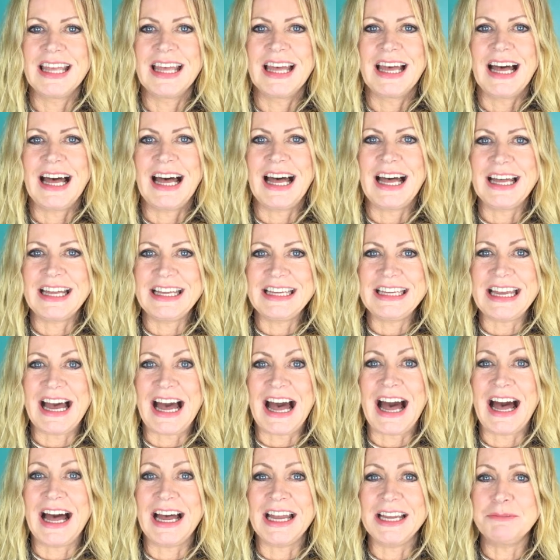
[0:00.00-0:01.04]
Hi,
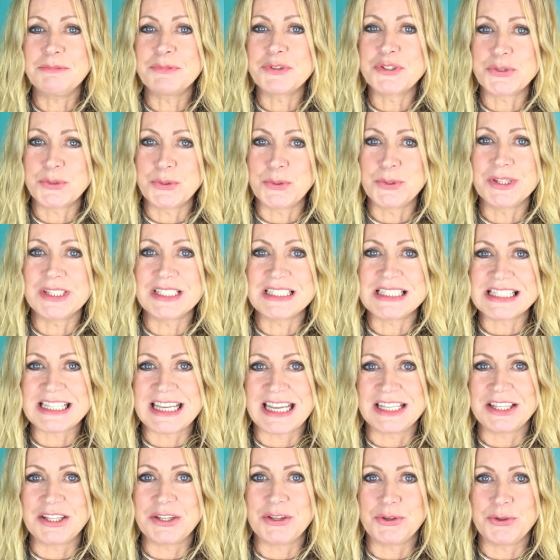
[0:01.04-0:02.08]
I'm Joan the
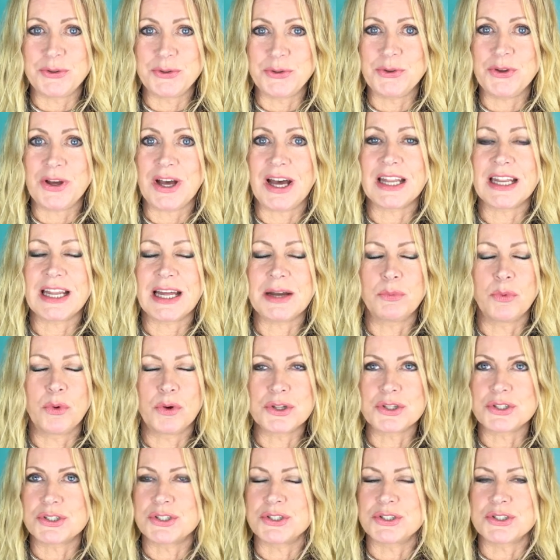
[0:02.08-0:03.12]
Skin Guru and I
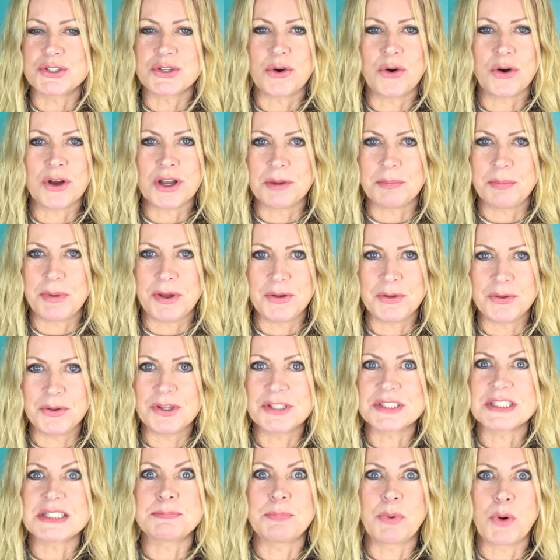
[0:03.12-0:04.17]
want to talk about
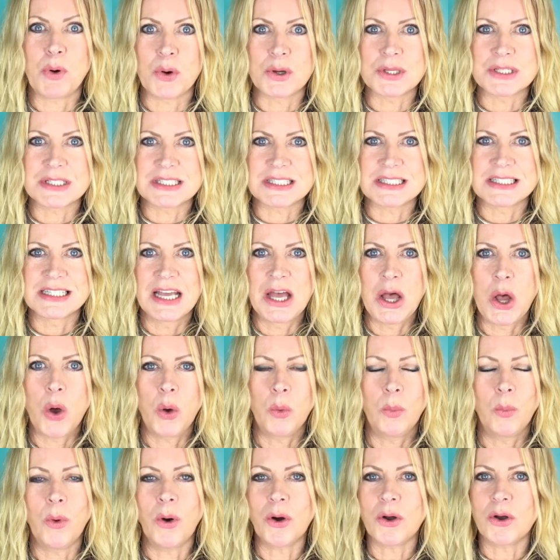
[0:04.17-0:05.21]
spots,
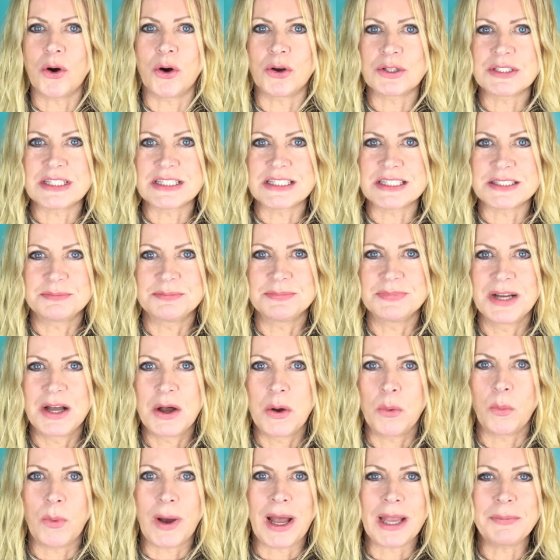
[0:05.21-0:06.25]
what causes them,
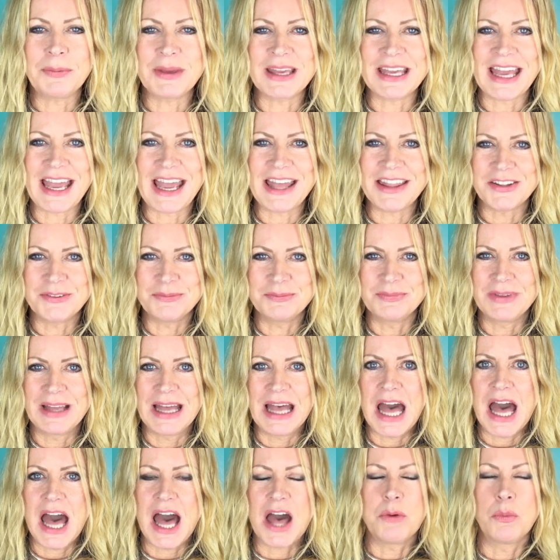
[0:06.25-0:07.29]
why we get them
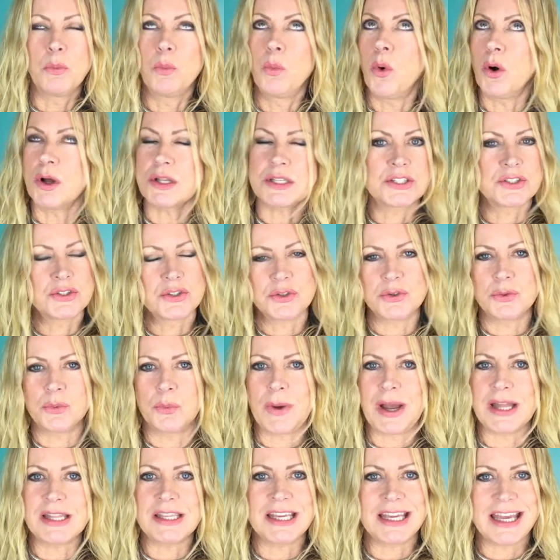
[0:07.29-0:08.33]
and what to do
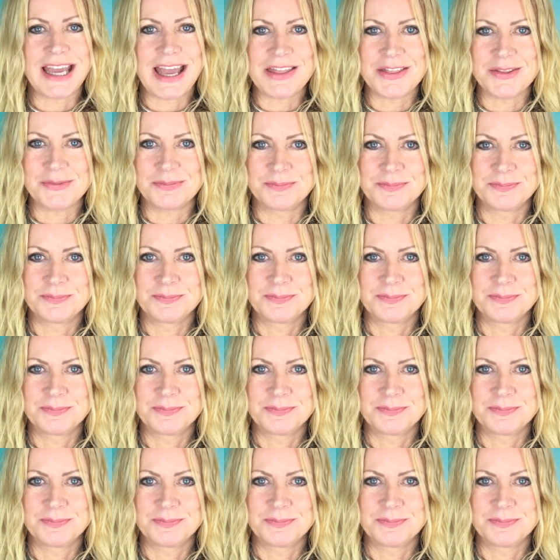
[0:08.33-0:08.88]
when you get them.